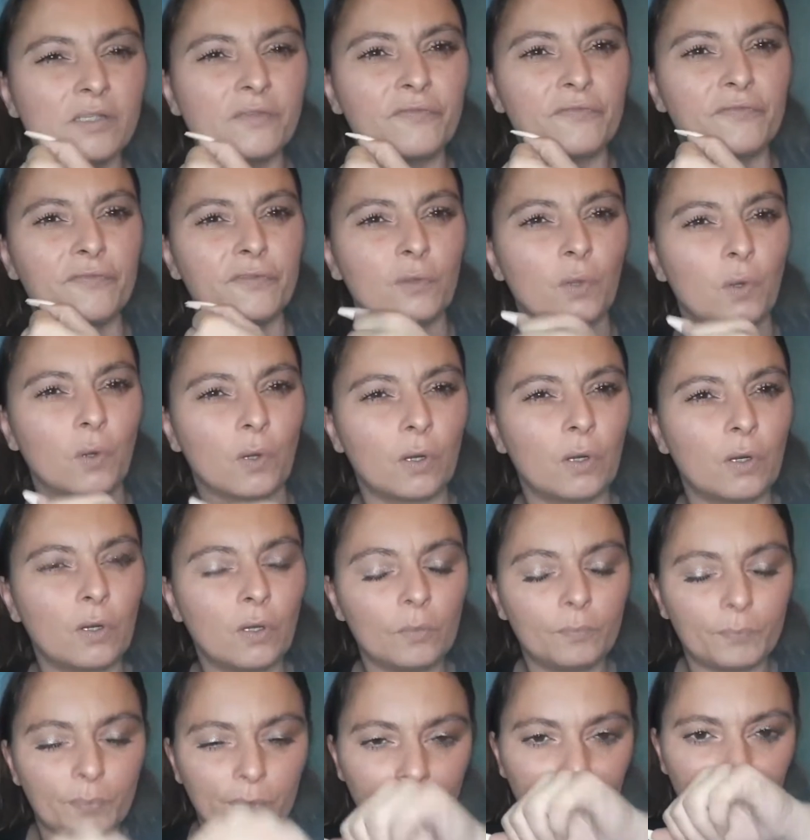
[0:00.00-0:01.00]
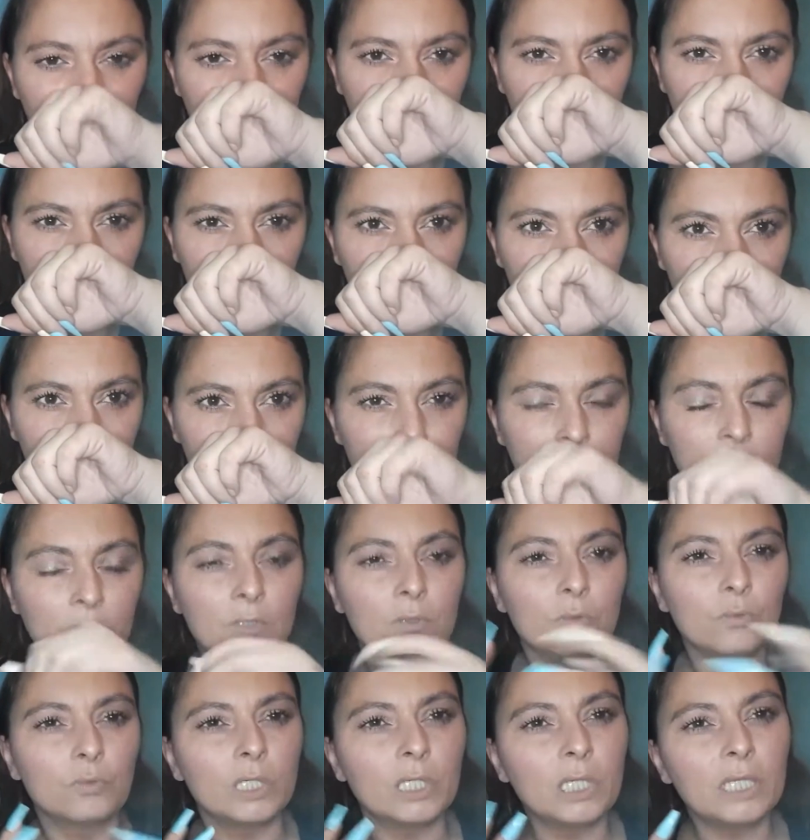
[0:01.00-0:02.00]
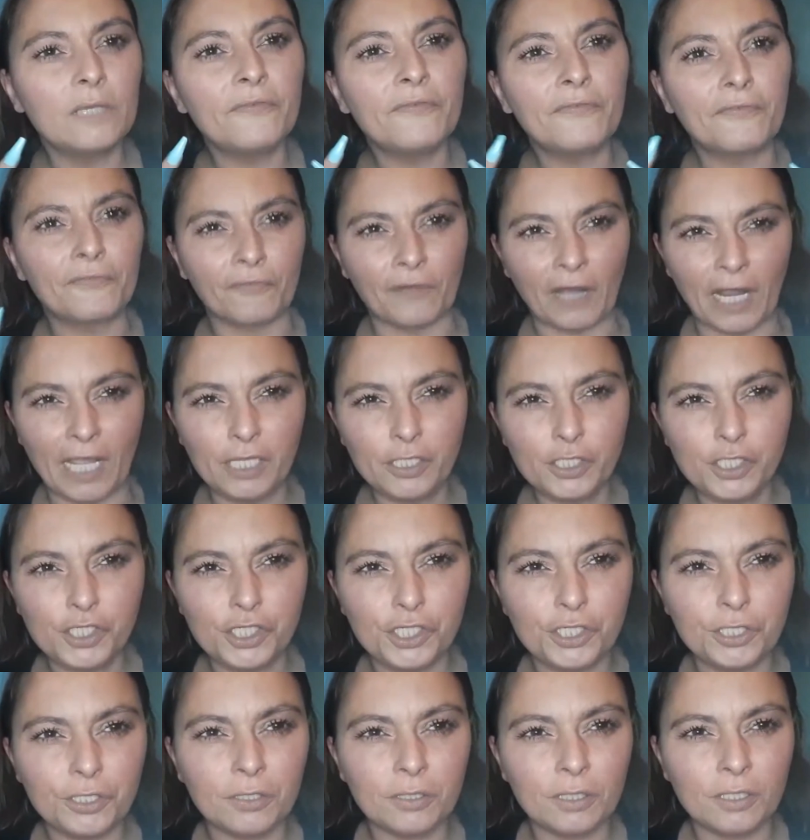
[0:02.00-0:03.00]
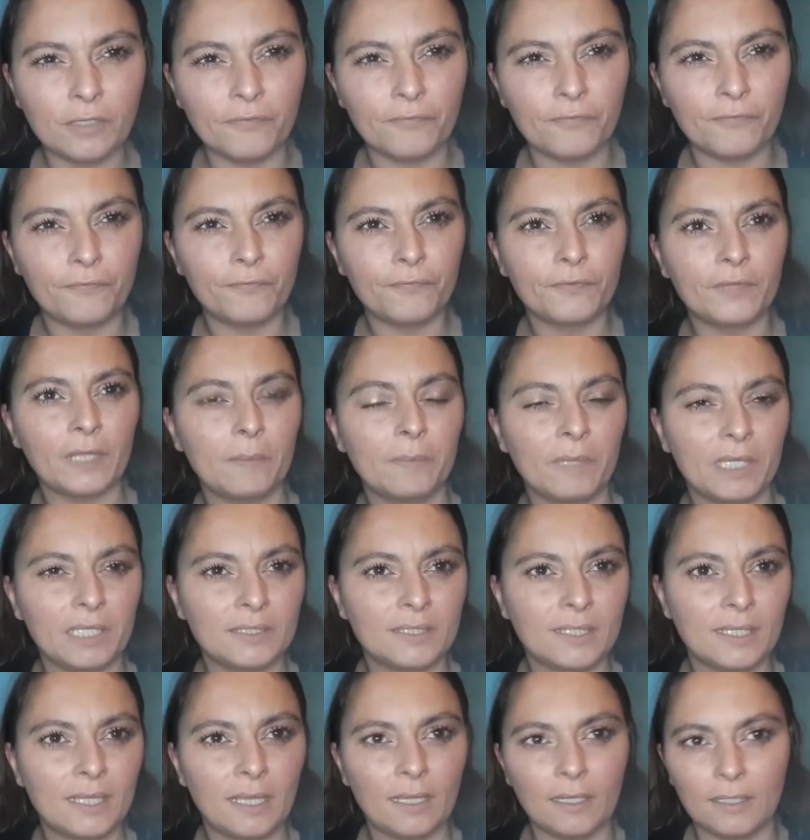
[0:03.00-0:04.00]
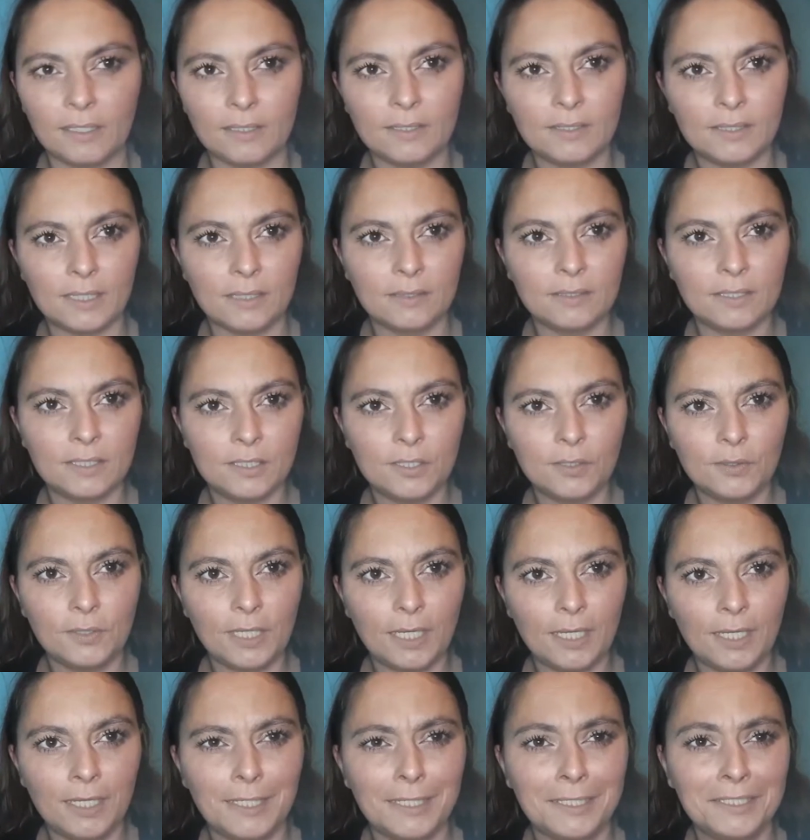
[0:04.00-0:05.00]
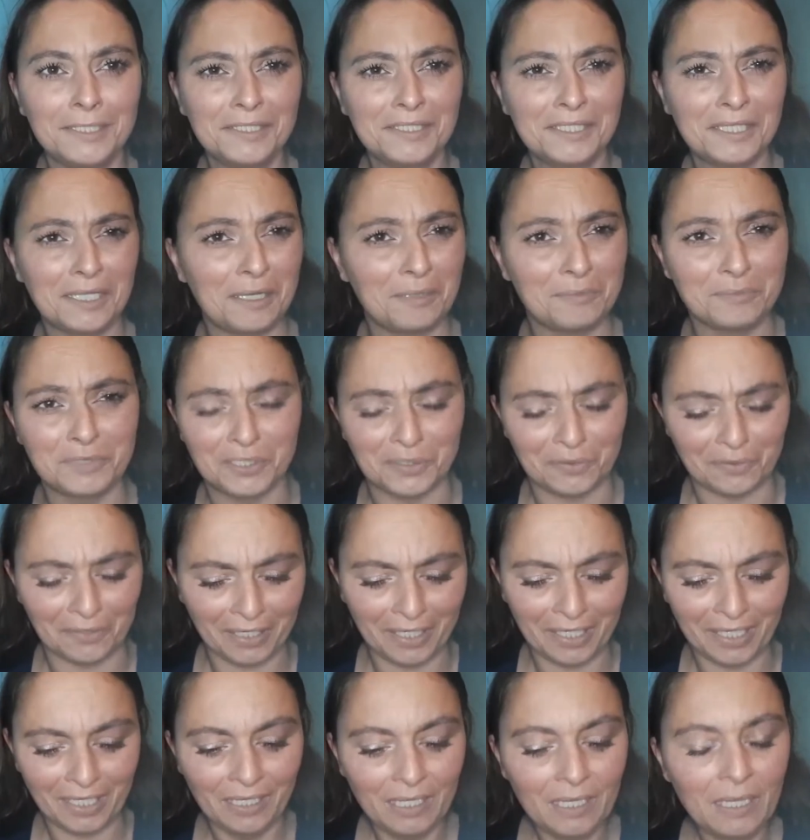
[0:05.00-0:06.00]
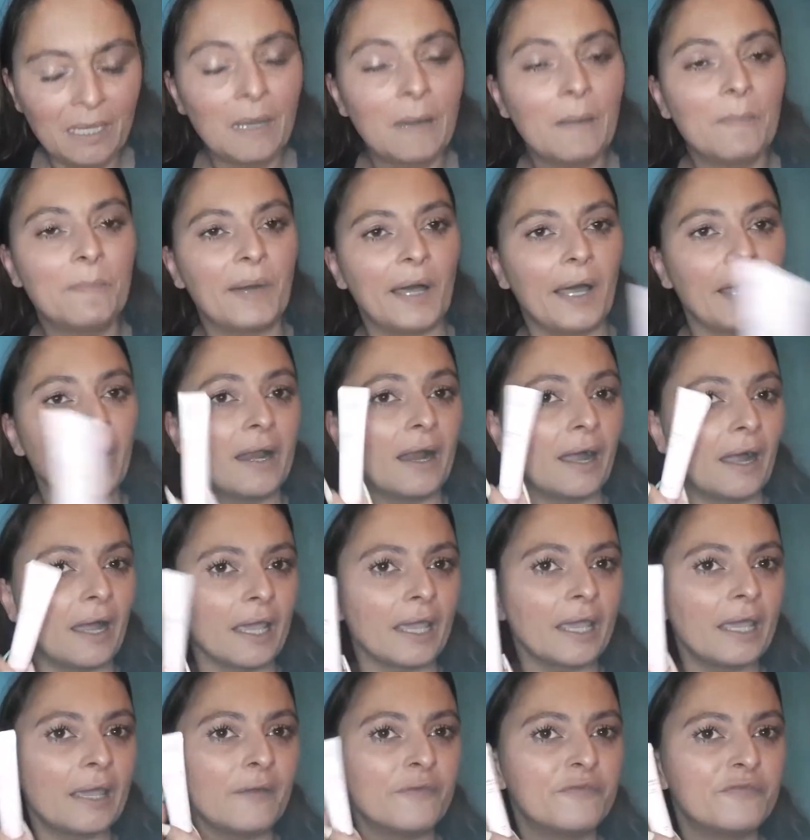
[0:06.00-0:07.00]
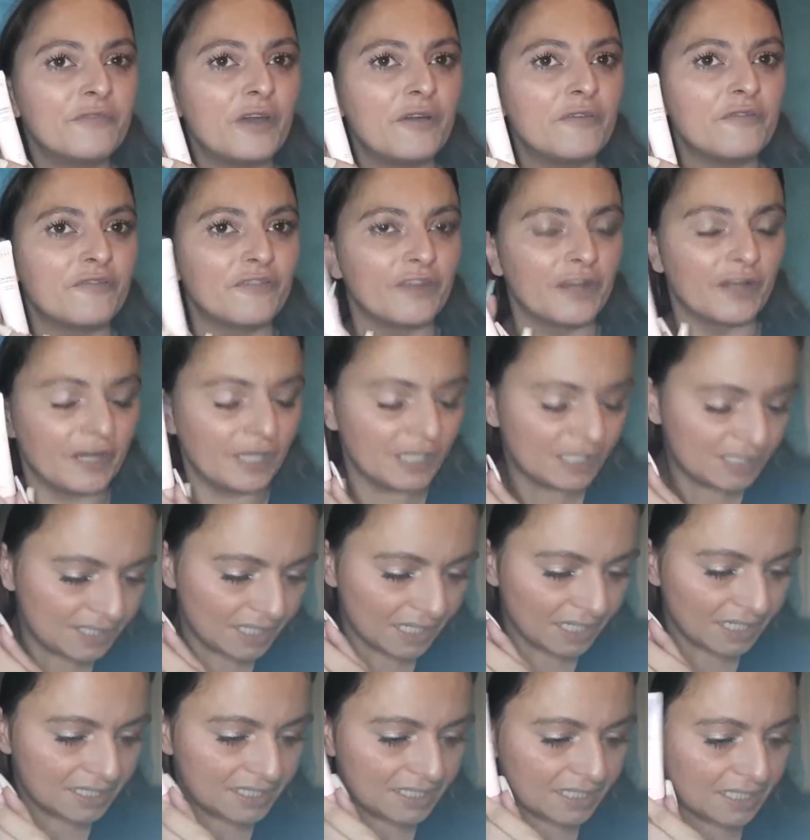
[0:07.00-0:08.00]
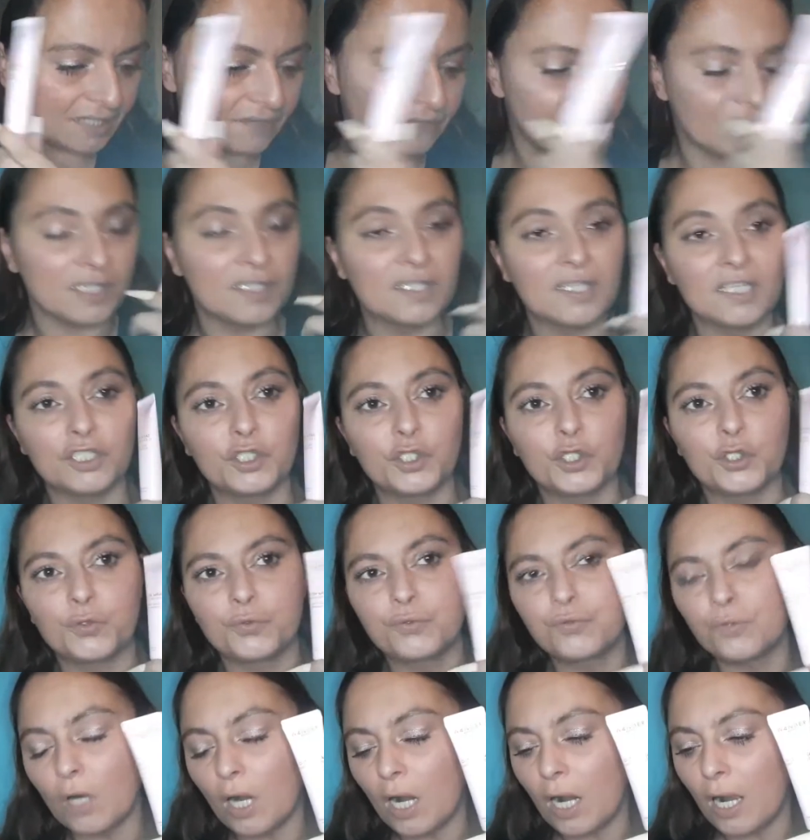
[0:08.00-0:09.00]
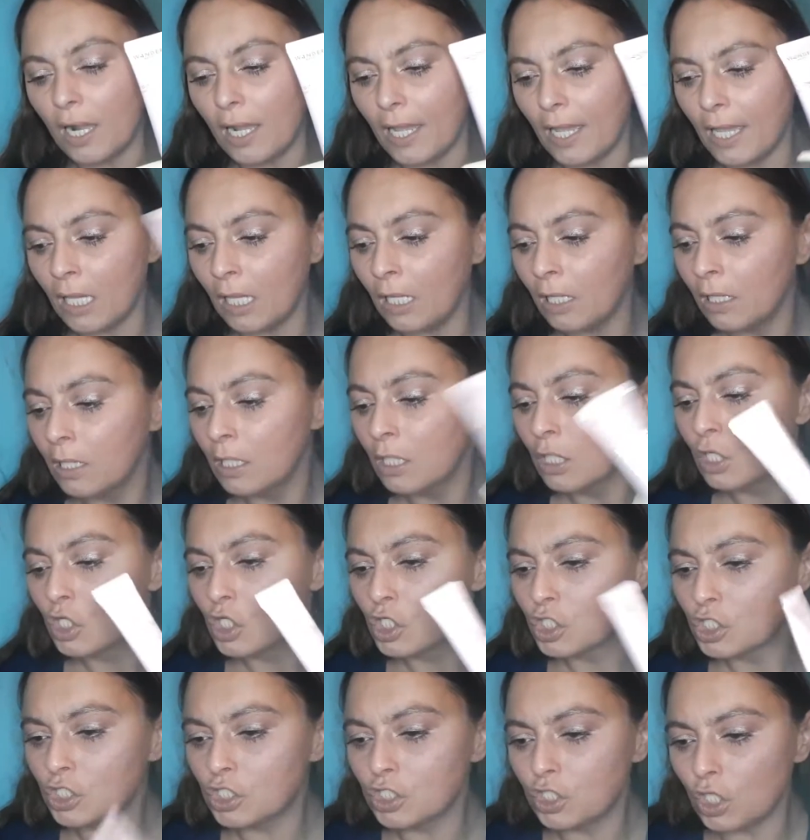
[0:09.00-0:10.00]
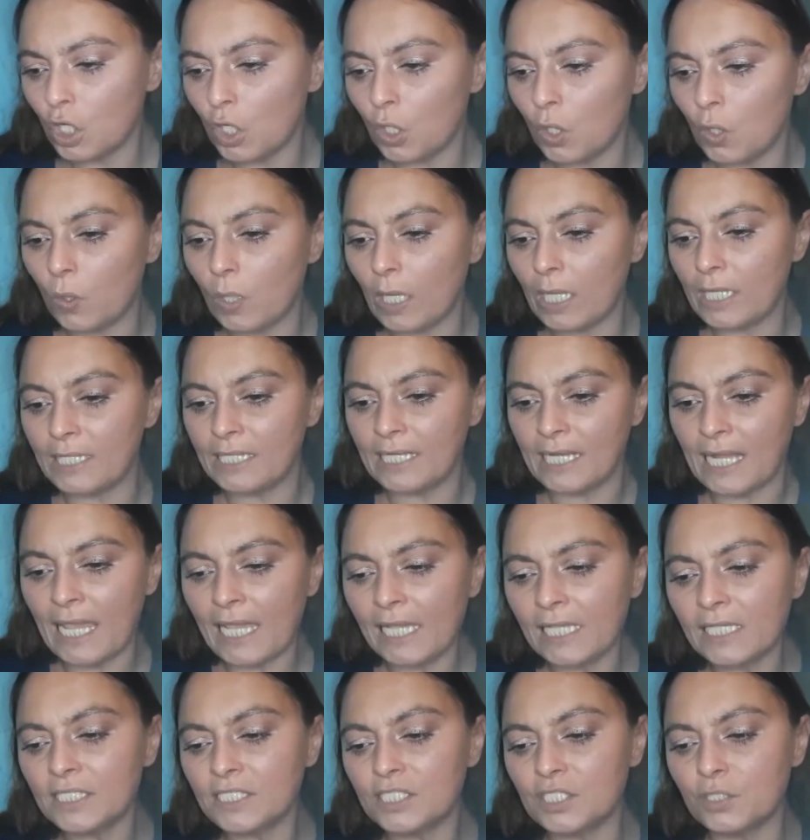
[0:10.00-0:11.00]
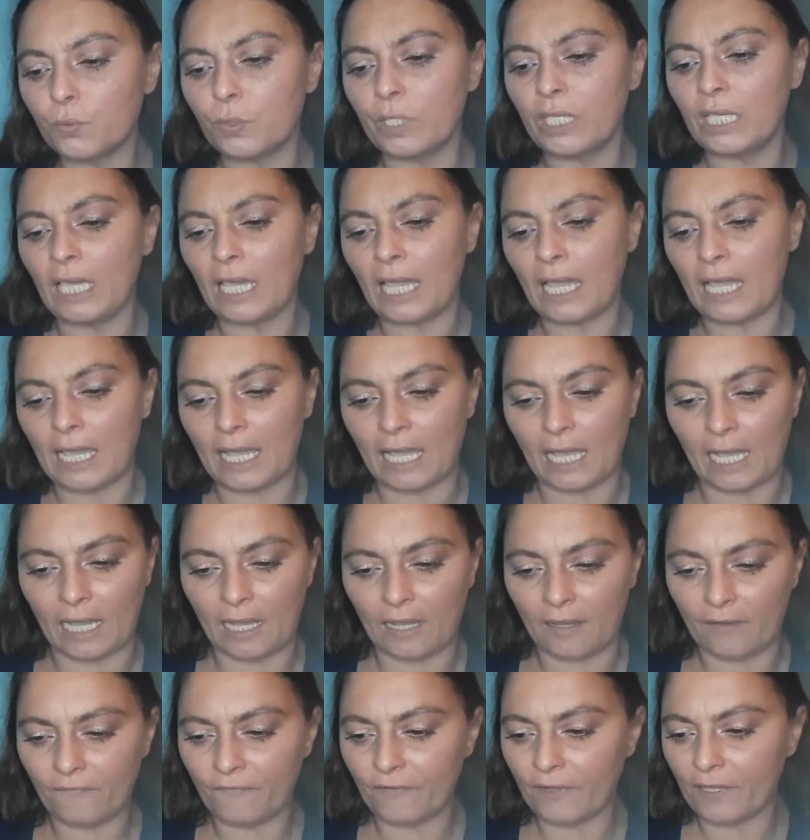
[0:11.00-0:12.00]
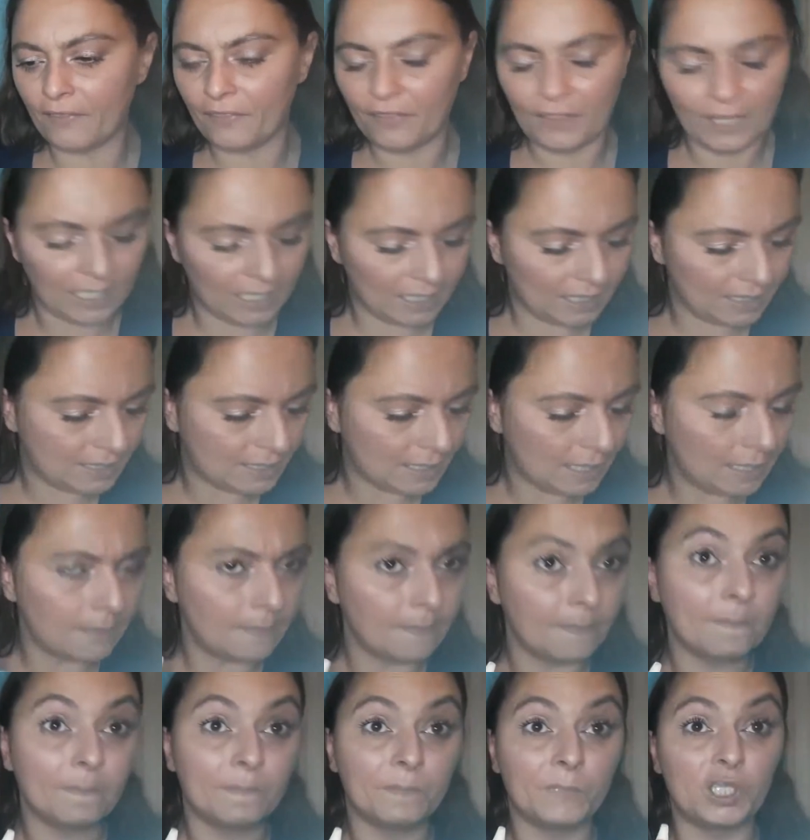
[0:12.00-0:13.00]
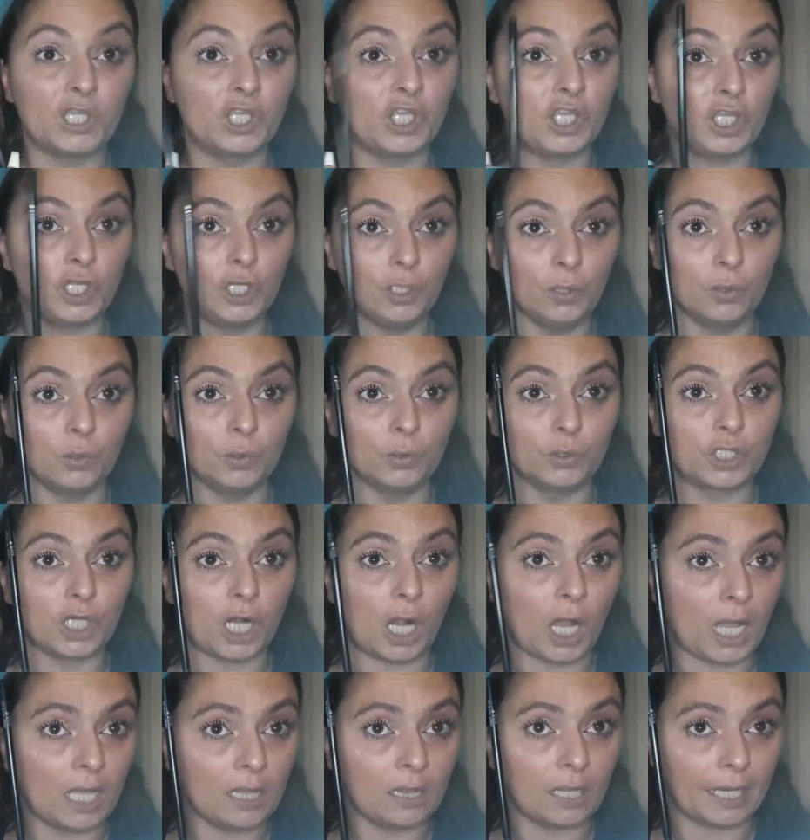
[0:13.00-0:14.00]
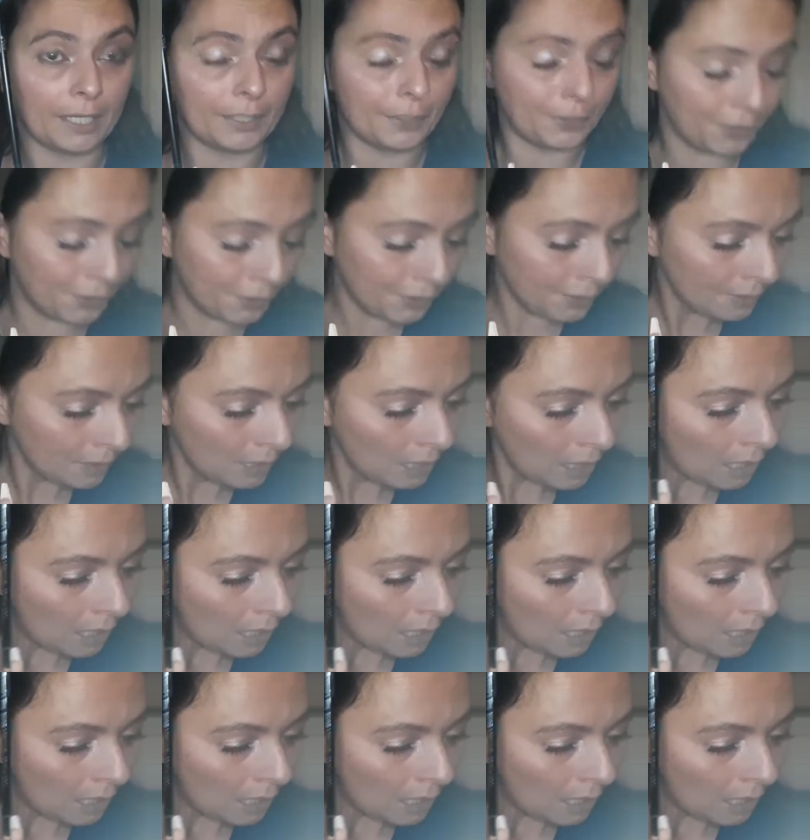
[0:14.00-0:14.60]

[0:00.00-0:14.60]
floral, but really fresh, if that makes any sense to you guys. I'm sorry, but I am very excited to give this a try. So next we have this huge eyeliner.